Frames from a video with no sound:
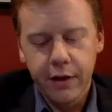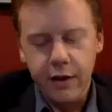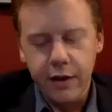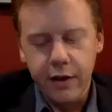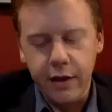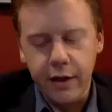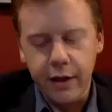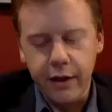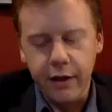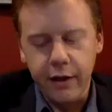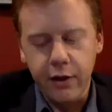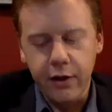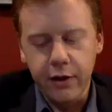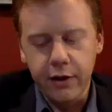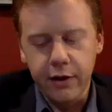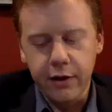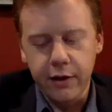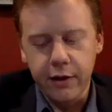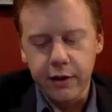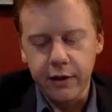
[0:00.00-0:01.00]
I called
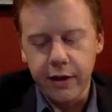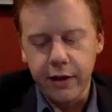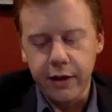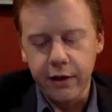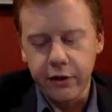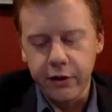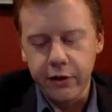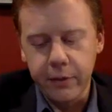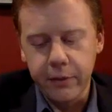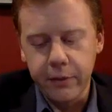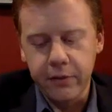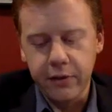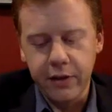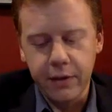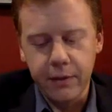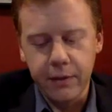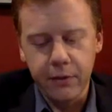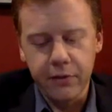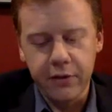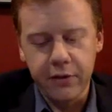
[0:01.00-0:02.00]
it dictatorships and
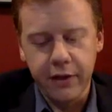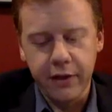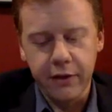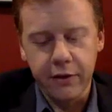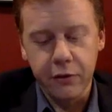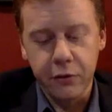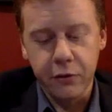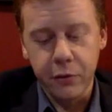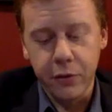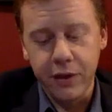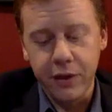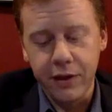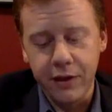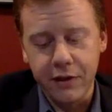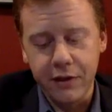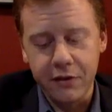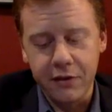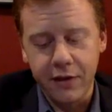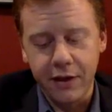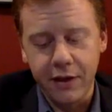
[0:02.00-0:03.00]
double standards
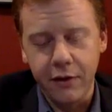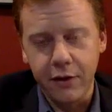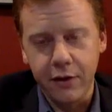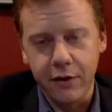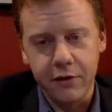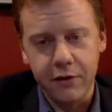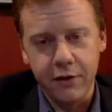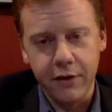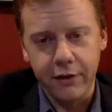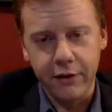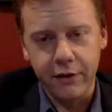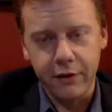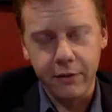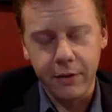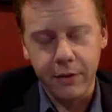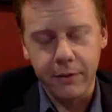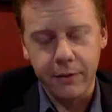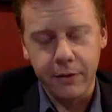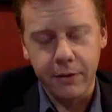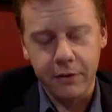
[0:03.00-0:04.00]
redux, and I criticized the
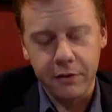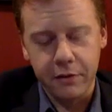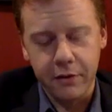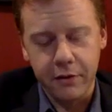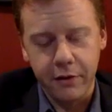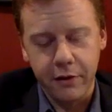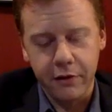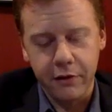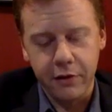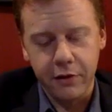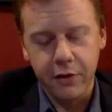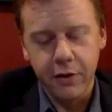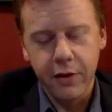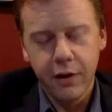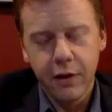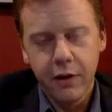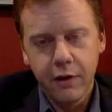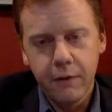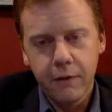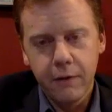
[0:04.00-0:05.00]
Obama administration
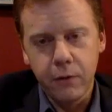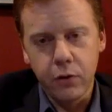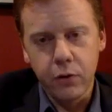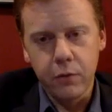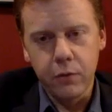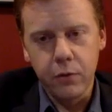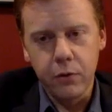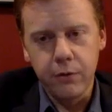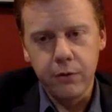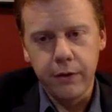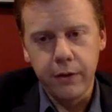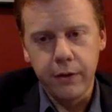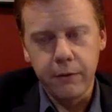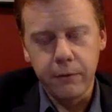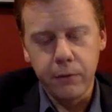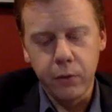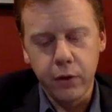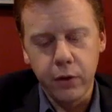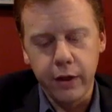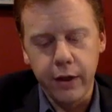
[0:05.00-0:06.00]
for removing
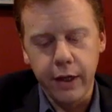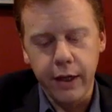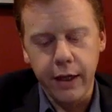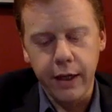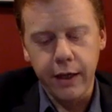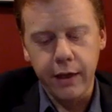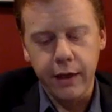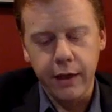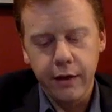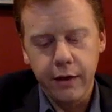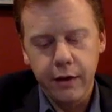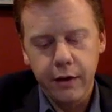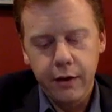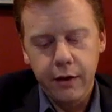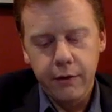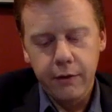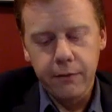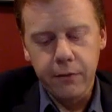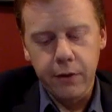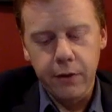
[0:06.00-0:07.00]
foreign aid
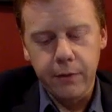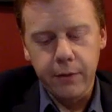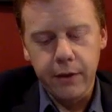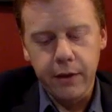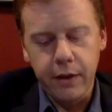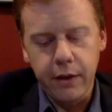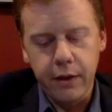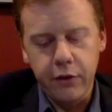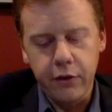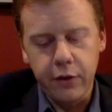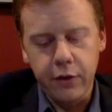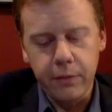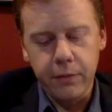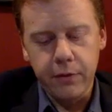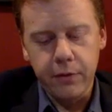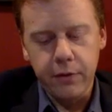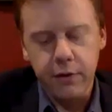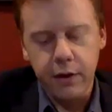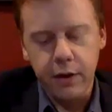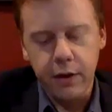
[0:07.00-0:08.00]
from
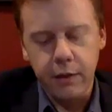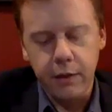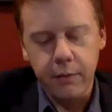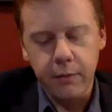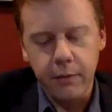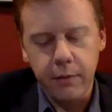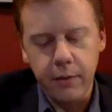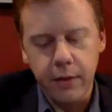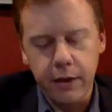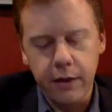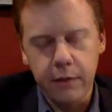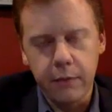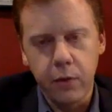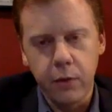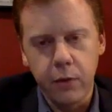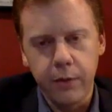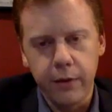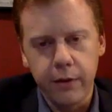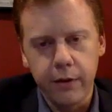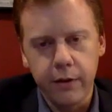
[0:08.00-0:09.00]
Egypt at the
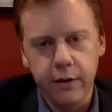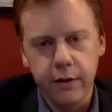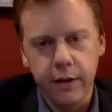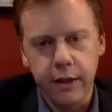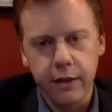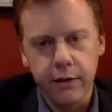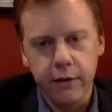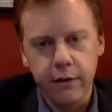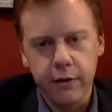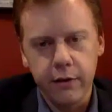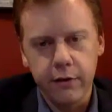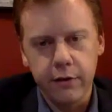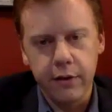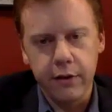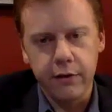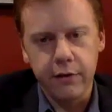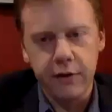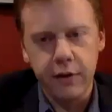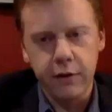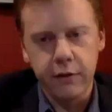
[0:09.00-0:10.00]
moment that
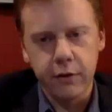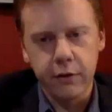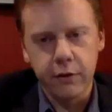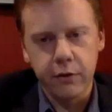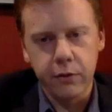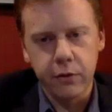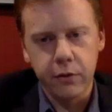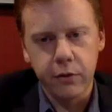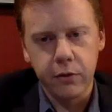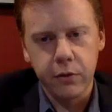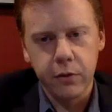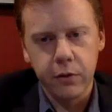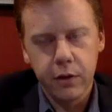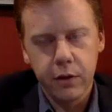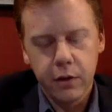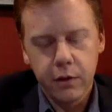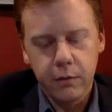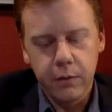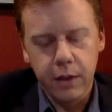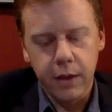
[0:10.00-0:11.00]
Sisi overthrew
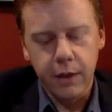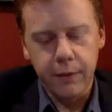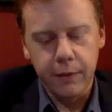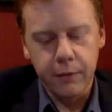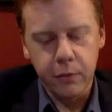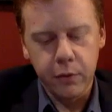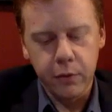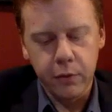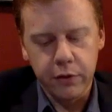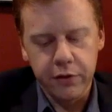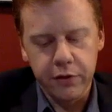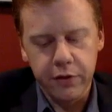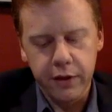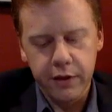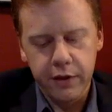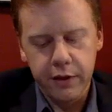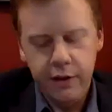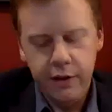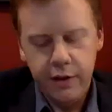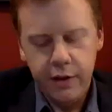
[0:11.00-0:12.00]
Mohamed
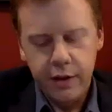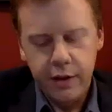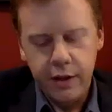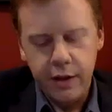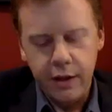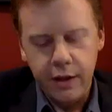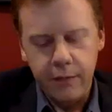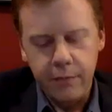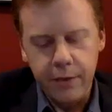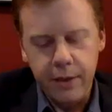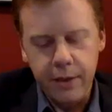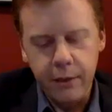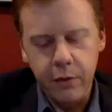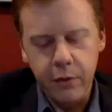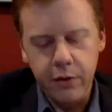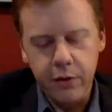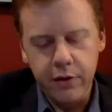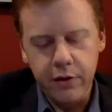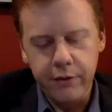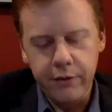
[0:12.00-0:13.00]
Morsi. But I
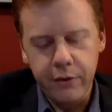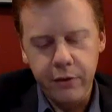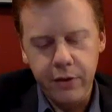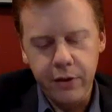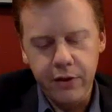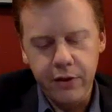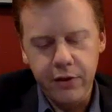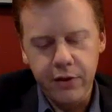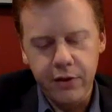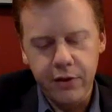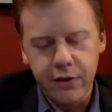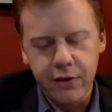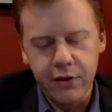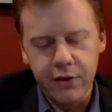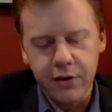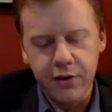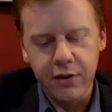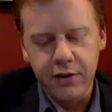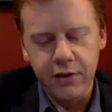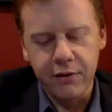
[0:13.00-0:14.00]
wondered if you wanted to
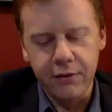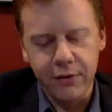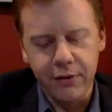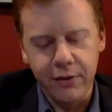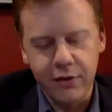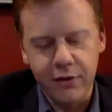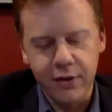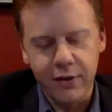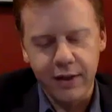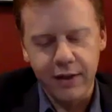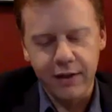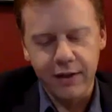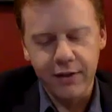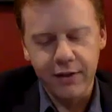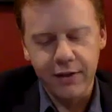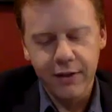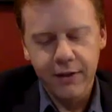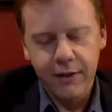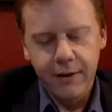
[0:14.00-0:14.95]
discuss for a second